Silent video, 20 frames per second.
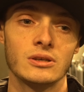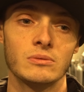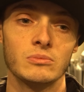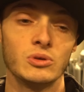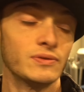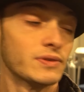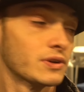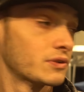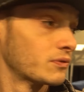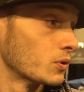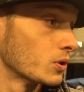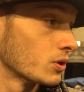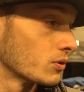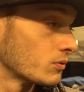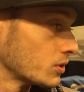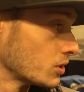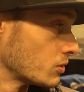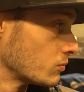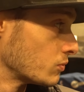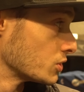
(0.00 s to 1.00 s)
moving
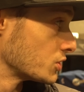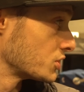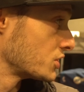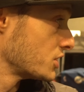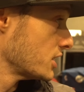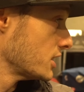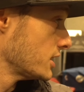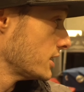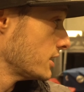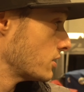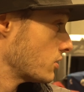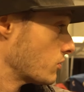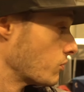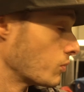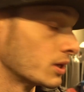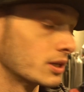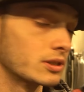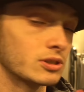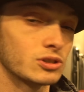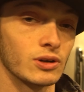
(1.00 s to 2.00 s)
forward, we'll see
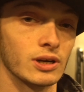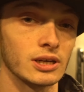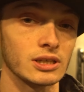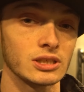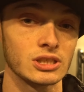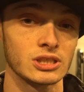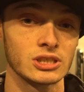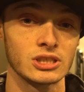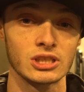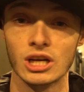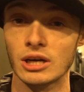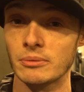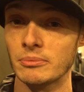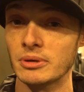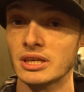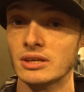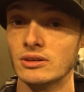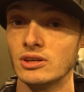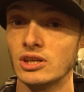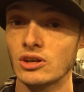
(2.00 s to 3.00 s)
what trucks come
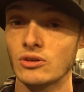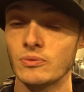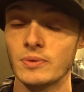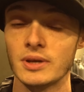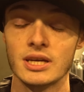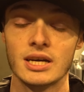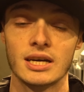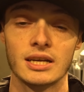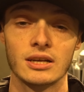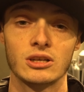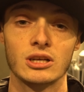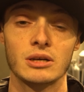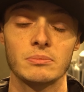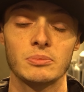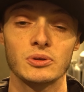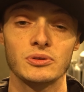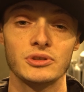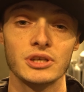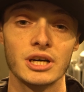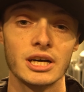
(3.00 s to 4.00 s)
in. We got a
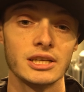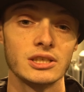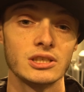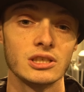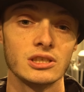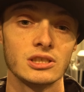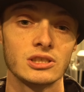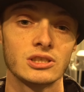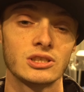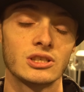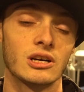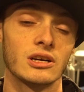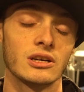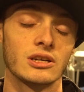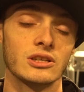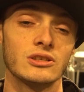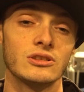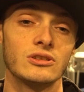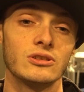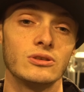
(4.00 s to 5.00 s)
couple Dodges
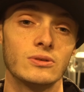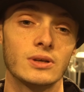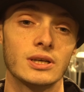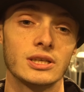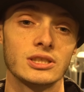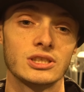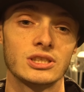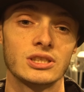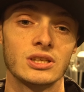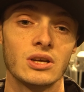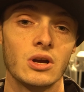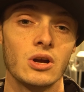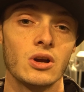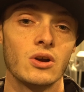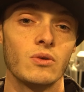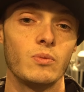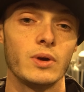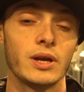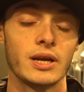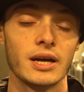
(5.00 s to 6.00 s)
talking to us.
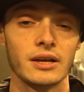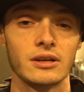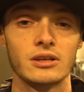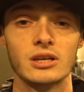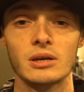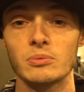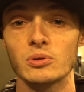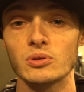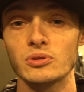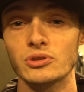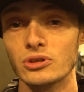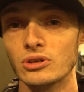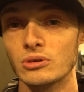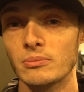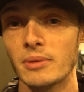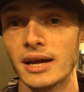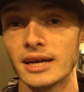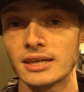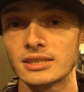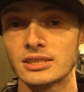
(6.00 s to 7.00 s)
We got a couple
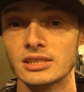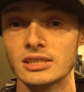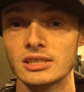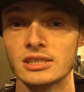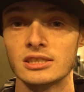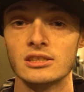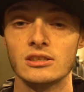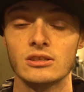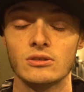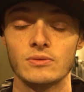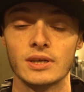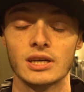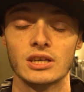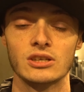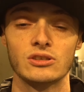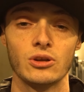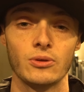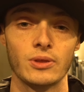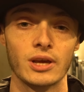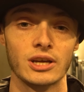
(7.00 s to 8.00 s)
Duramaxes. We got
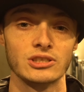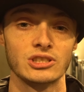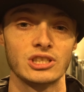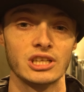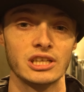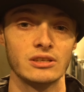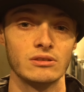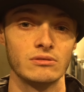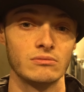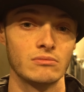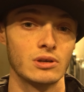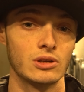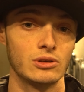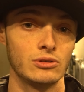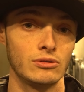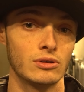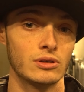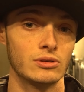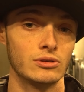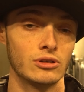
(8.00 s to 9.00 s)
a 2010
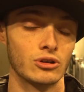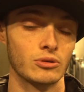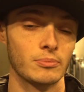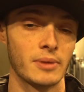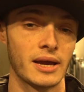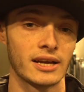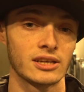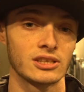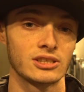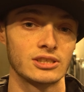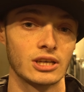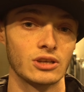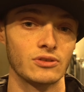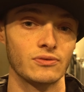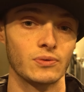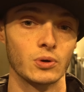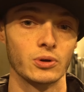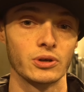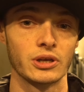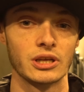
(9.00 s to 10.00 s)
Duramax out
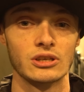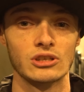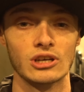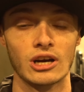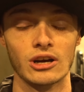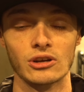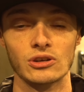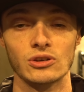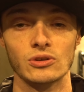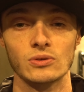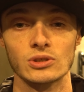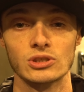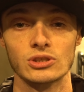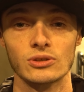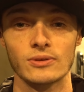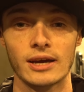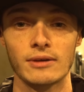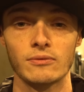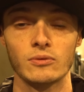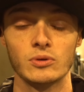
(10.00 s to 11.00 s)
of Oregon talking to us,
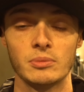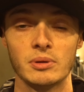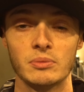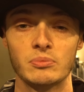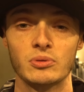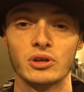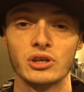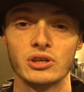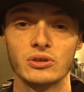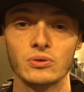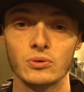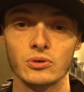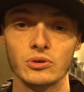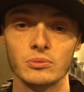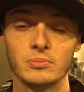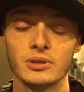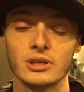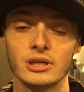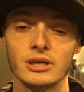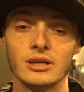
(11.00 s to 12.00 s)
so that would be pretty cool
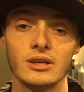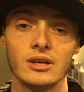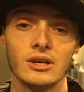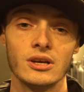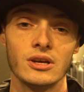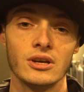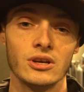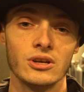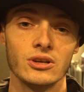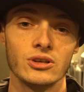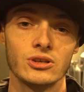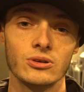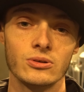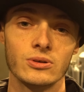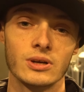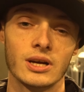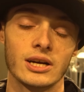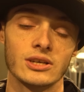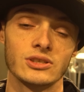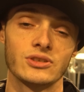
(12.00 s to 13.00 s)
to put a
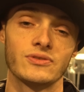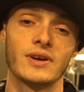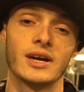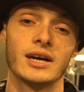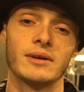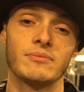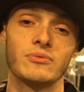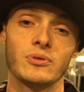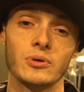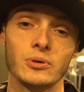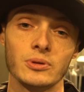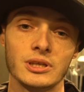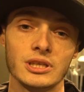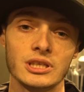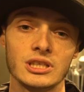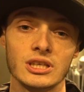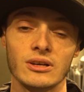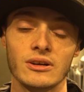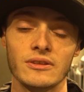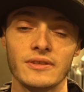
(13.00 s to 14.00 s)
Cougar House Fab
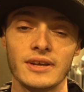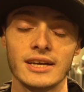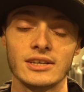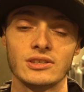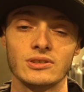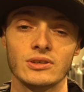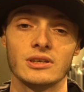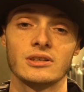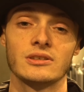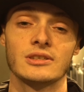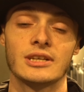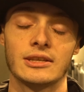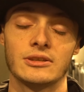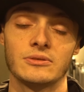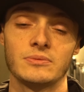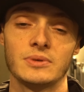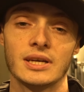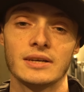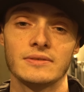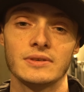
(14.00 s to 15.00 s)
4-link kit on that truck now
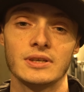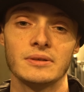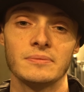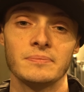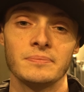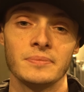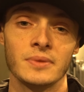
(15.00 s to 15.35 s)
that we have it